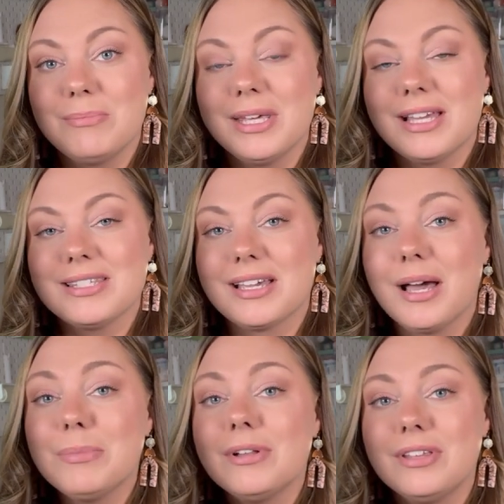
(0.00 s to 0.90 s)
because a
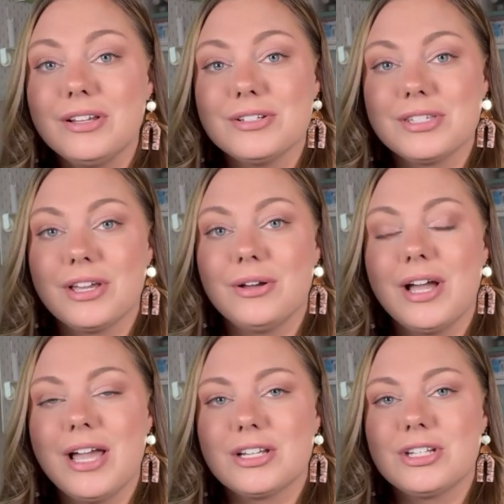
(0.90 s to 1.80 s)
couple of years ago,
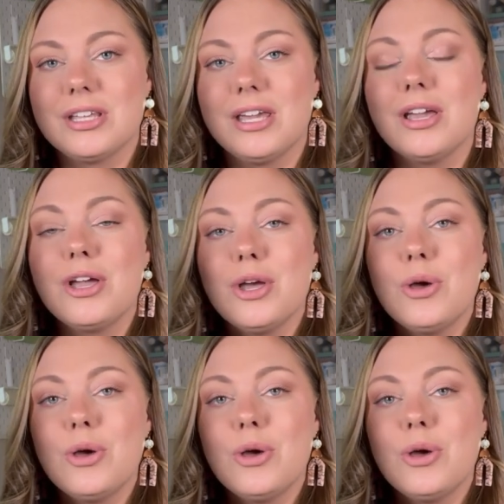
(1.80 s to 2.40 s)
I actually